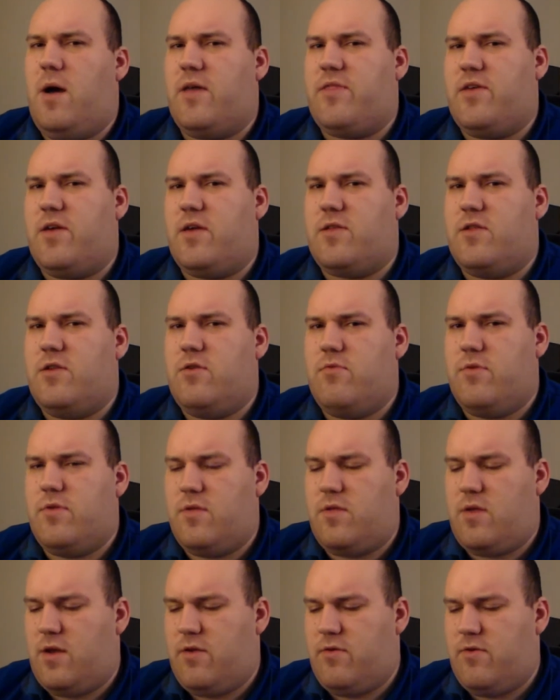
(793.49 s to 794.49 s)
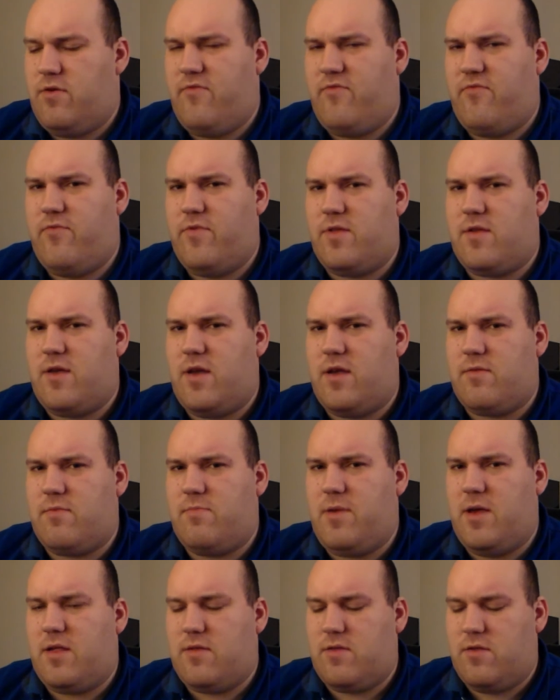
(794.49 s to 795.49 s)
I think the new ones, I don't know what
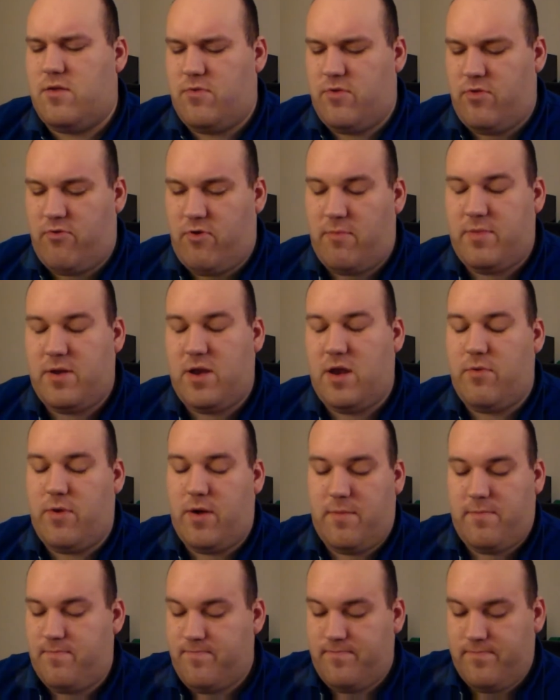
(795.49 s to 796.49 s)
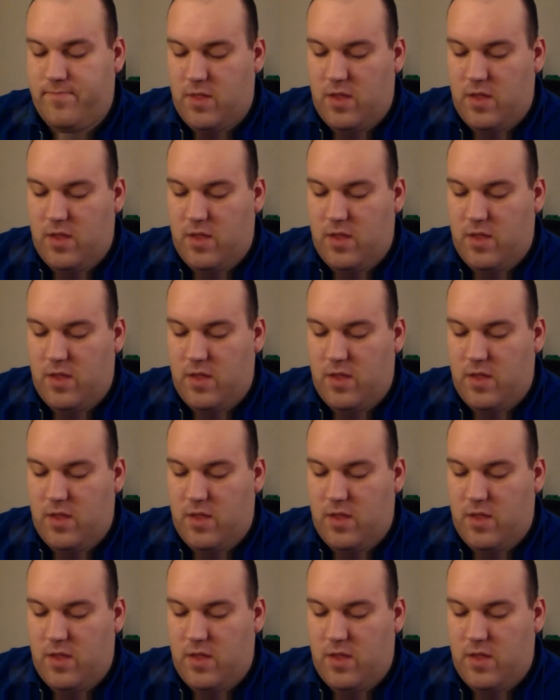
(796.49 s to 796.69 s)
size the base the new ones are on, but anyway.